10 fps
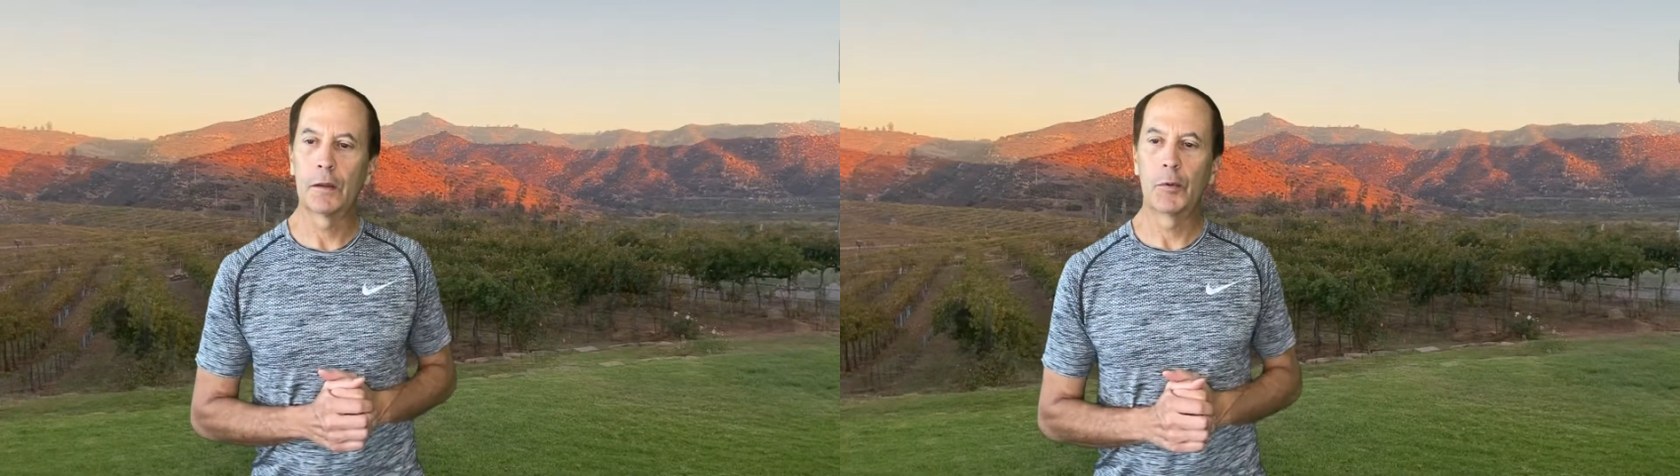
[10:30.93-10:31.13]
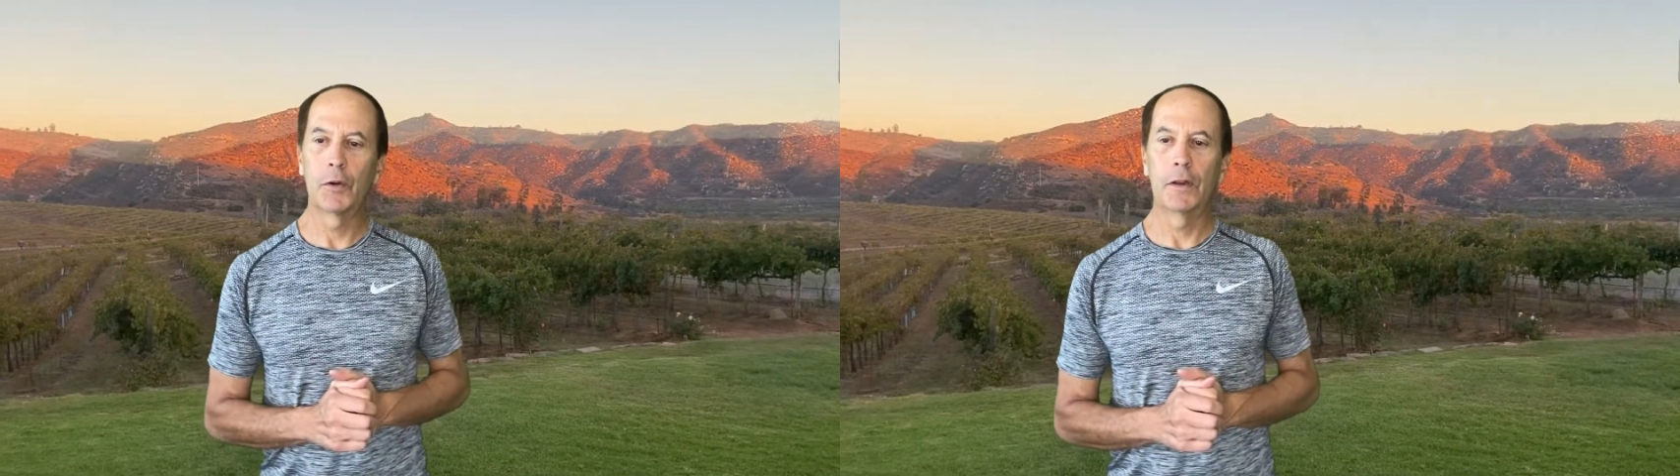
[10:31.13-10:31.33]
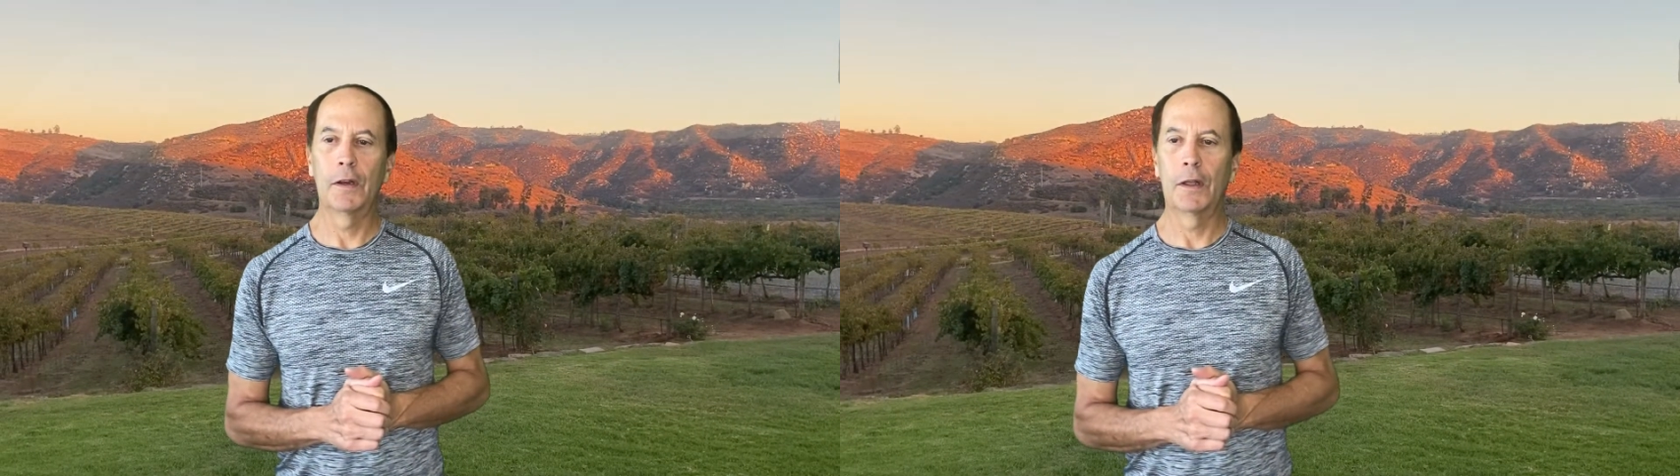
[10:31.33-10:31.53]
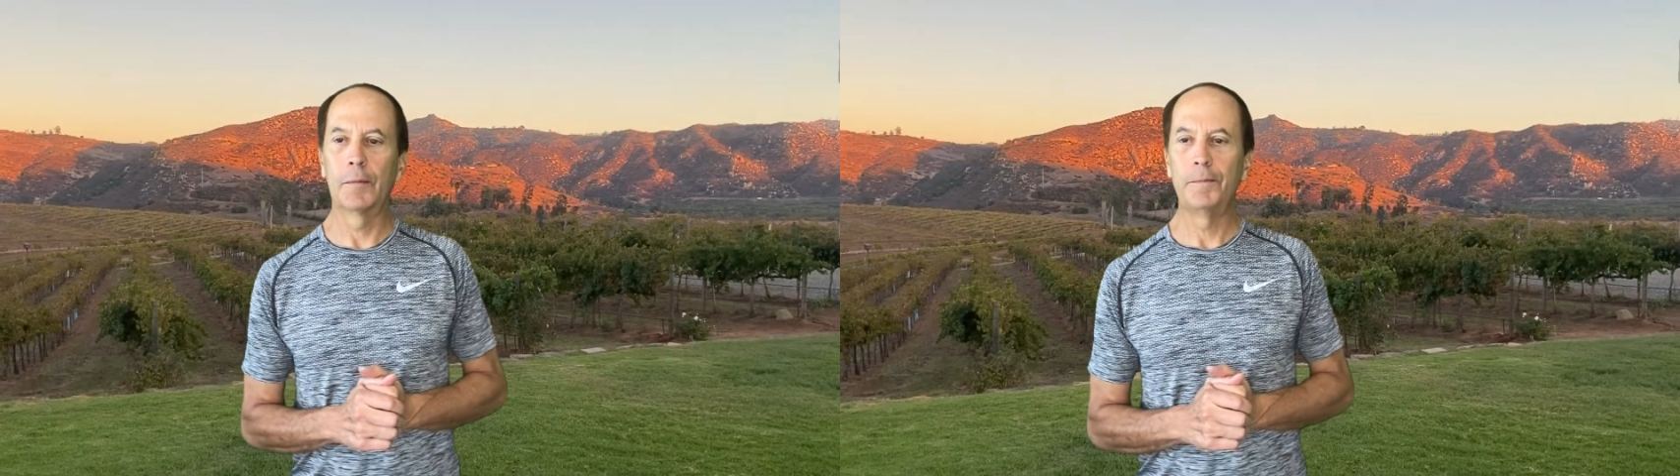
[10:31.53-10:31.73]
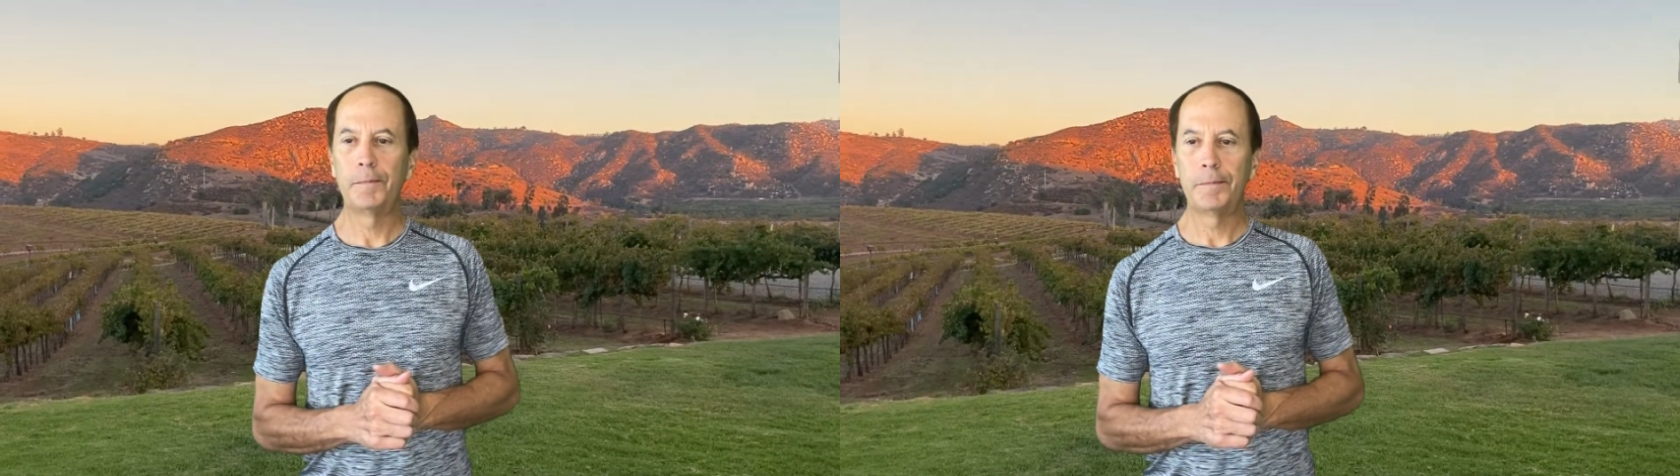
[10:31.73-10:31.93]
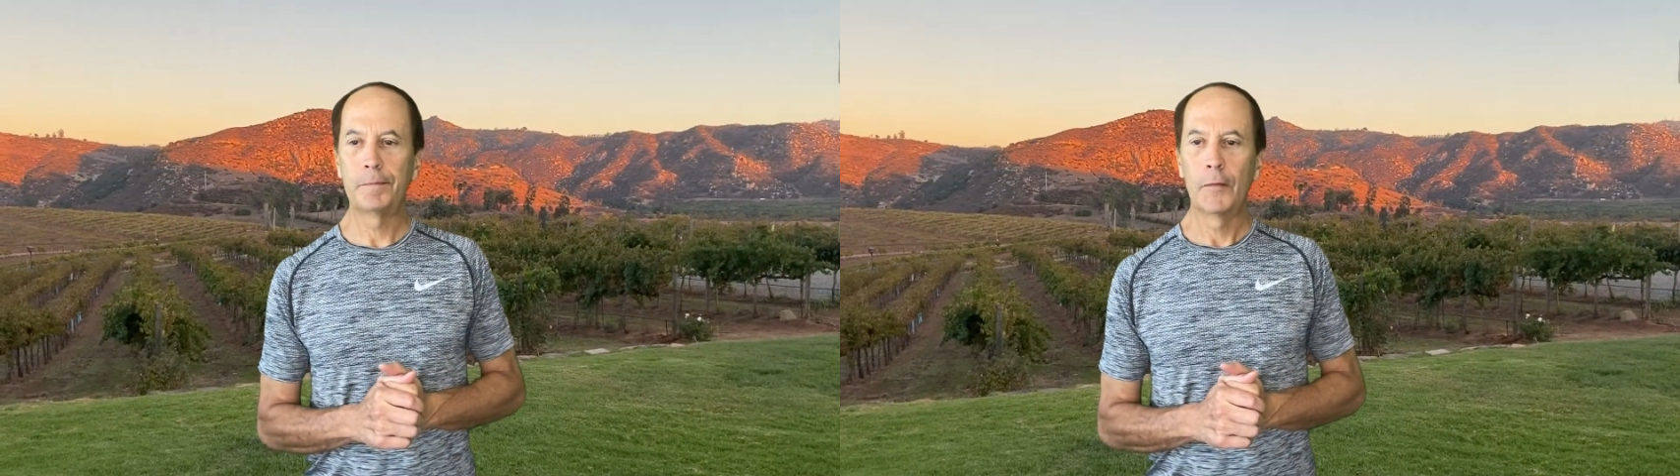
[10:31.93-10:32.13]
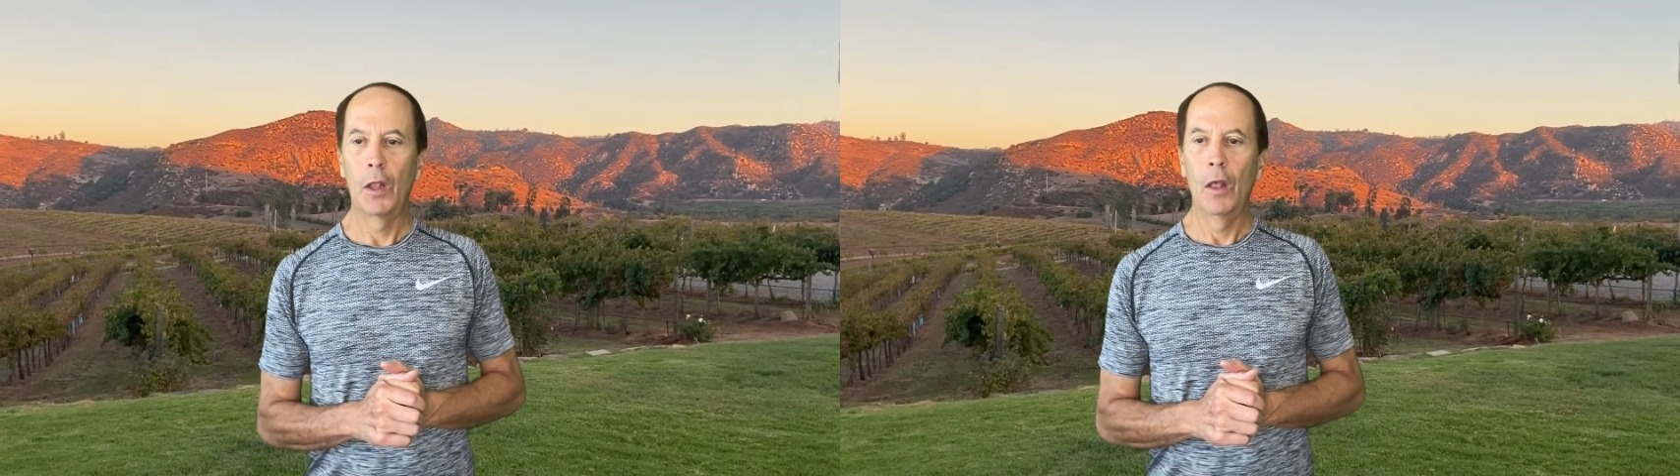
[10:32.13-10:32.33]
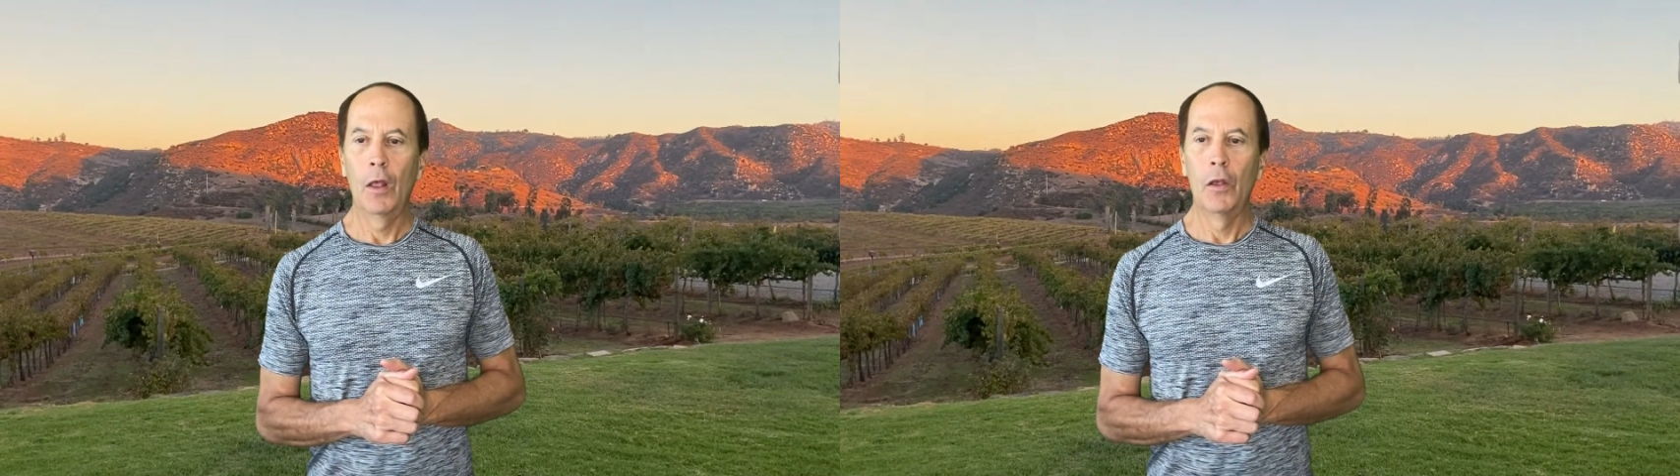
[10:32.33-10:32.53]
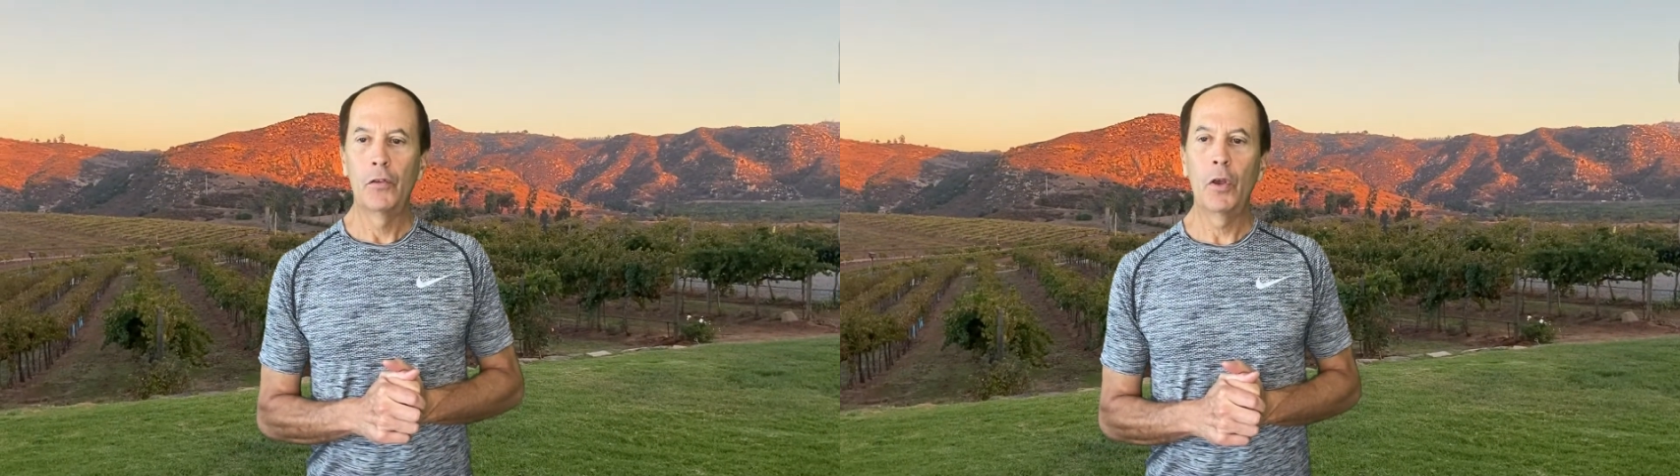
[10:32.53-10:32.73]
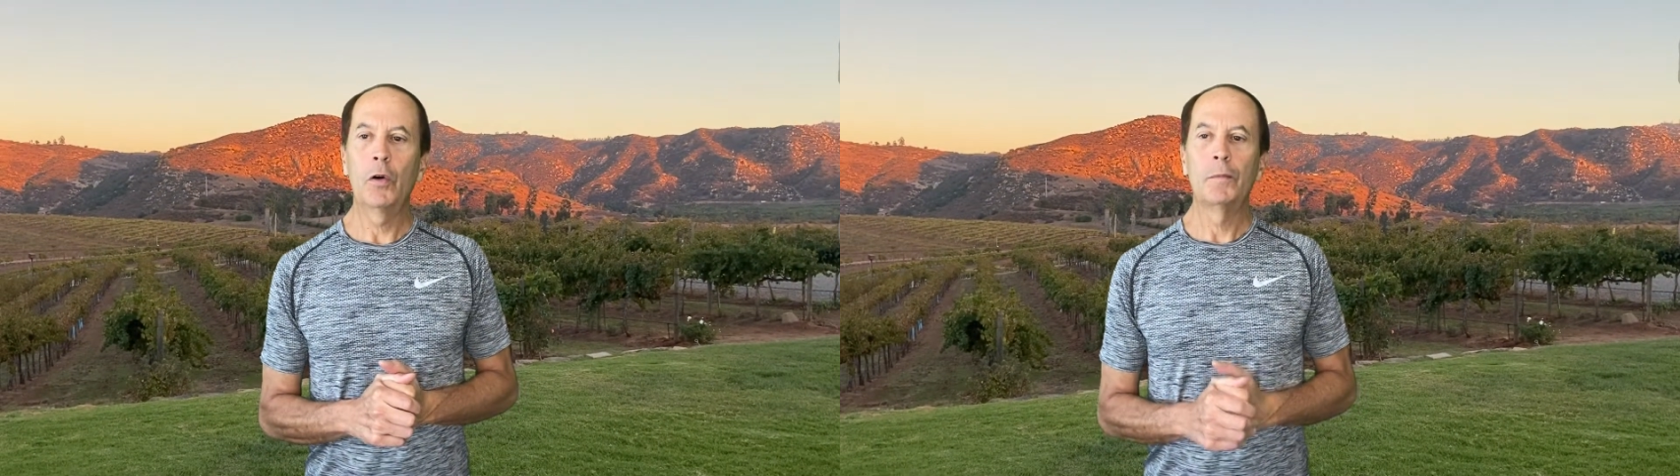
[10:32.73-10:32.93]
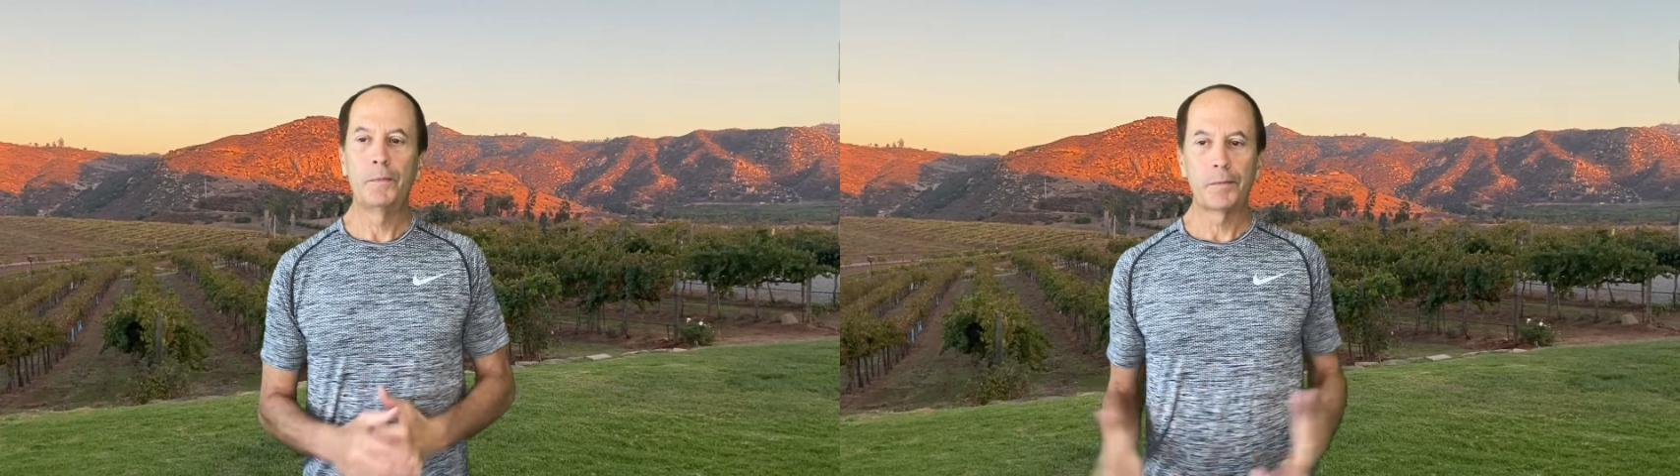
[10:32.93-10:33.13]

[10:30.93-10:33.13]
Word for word: protein in. So